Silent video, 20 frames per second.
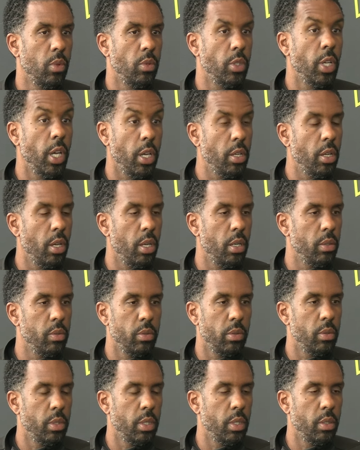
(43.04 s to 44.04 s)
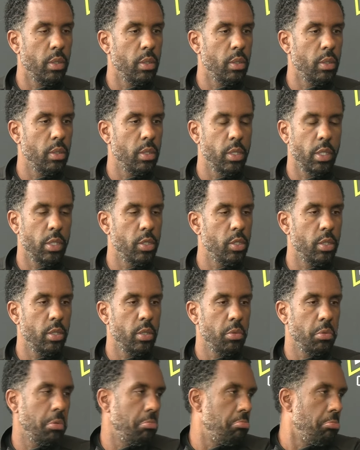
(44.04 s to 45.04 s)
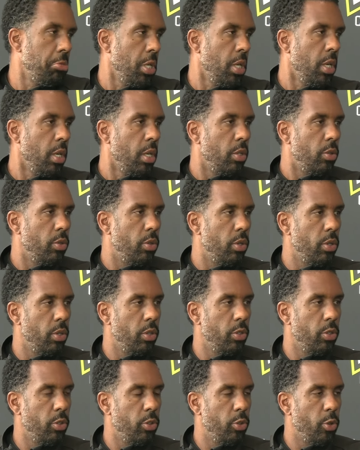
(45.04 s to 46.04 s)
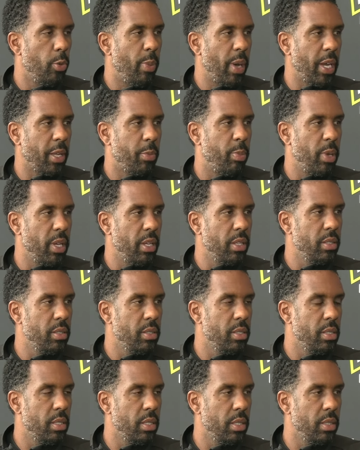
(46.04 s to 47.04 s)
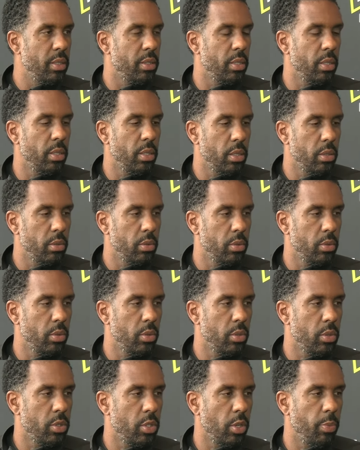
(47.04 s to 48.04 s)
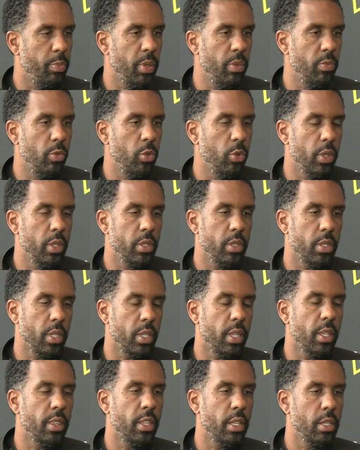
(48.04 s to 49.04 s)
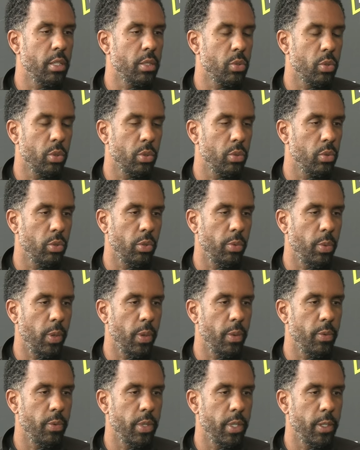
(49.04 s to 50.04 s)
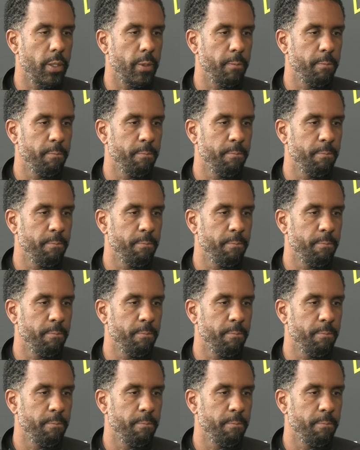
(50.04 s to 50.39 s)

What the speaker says: Yeah, yeah. The back pain didn't stop him doing certain things, so no problem with that.